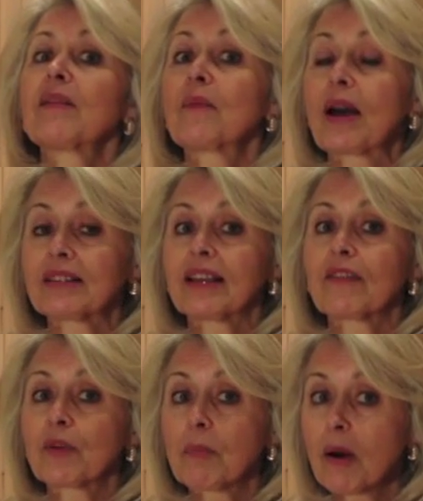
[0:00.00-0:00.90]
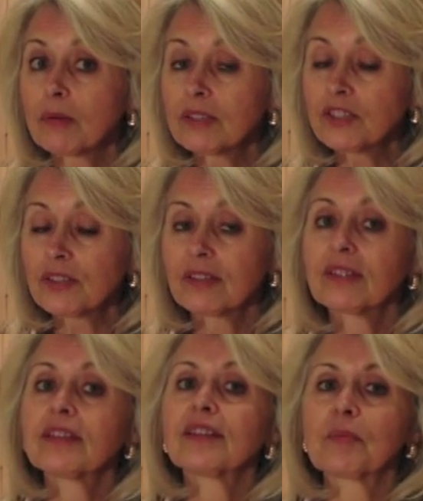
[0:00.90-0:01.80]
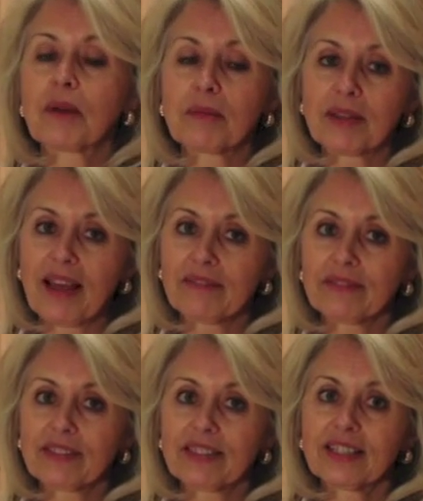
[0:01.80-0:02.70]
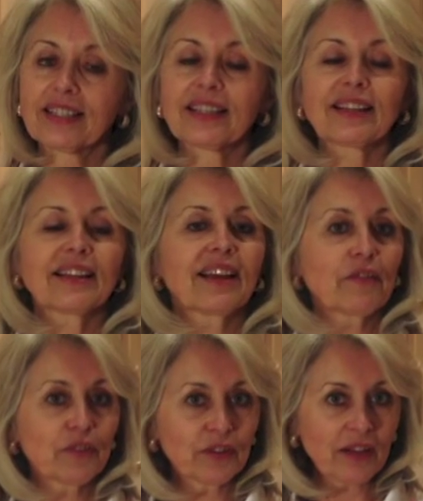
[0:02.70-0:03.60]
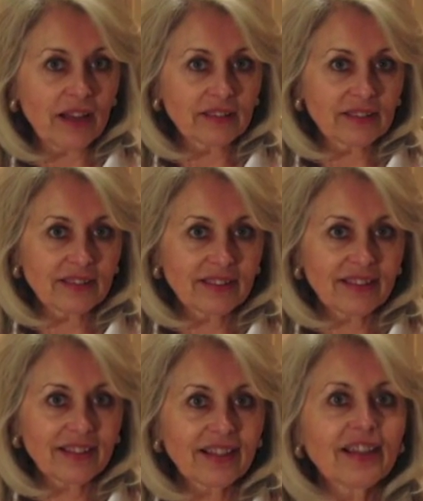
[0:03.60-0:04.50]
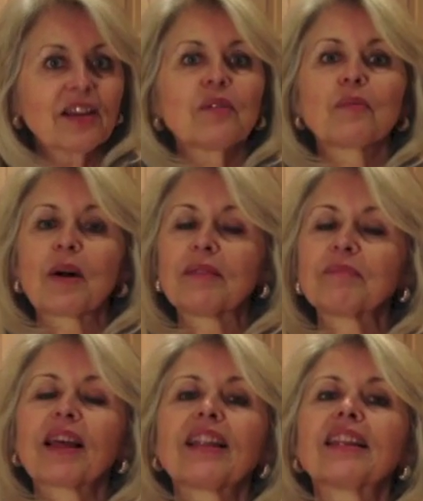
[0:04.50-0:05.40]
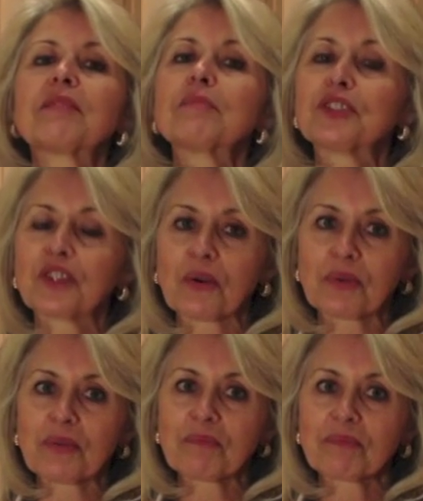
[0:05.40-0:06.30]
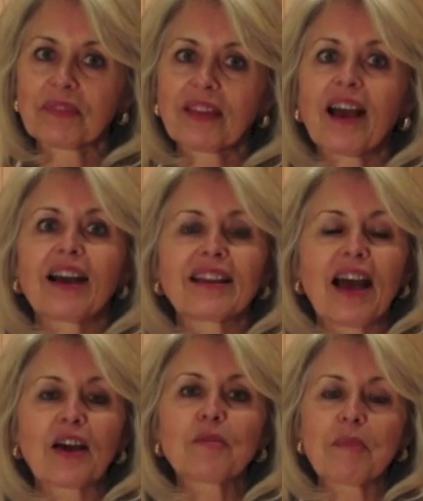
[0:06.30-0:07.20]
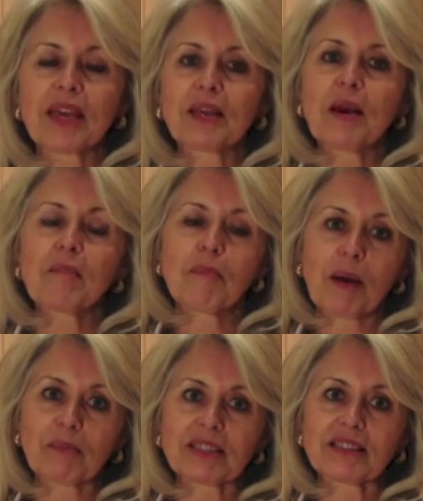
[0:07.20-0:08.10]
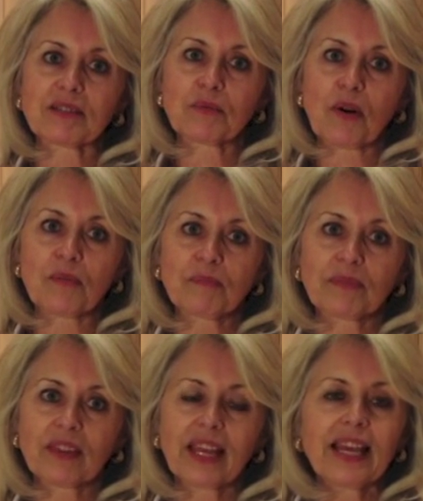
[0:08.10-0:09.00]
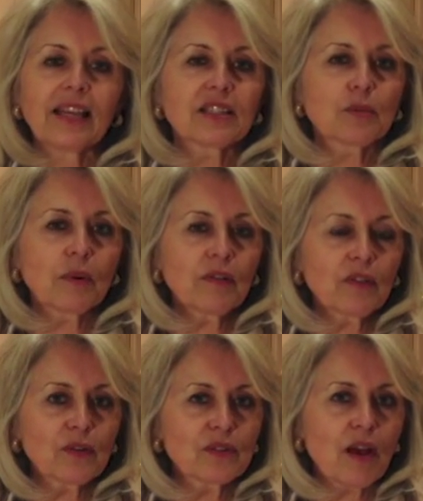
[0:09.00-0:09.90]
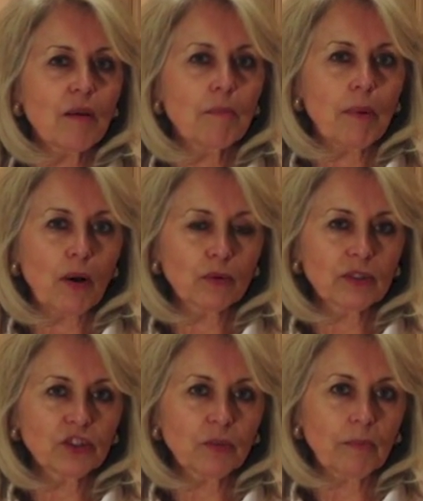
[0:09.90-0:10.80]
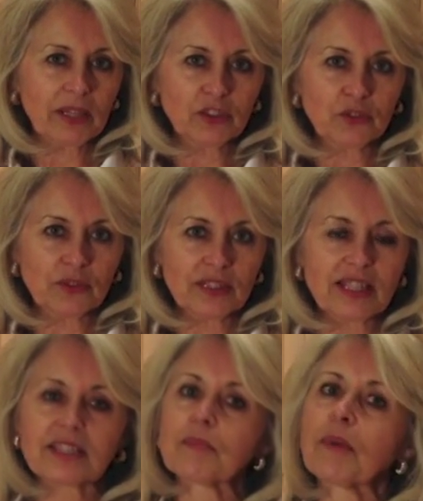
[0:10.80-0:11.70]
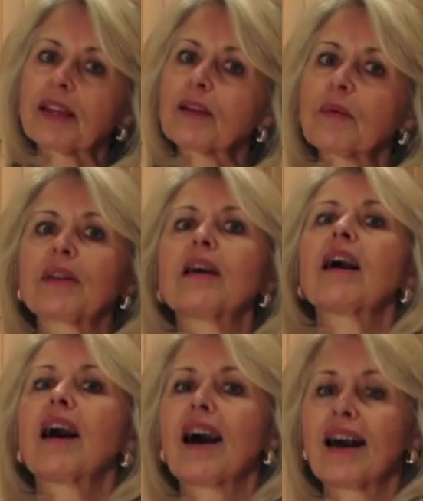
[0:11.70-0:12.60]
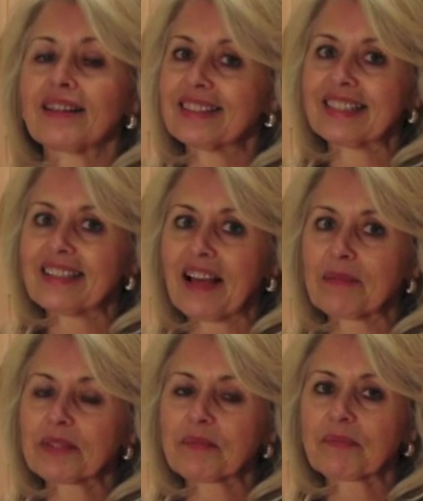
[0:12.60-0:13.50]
Well, if you're Polish, you probably have. If you're not, well, let me show you on how to make poppy seed roll. It's one of those Polish pastries that's made around holiday times.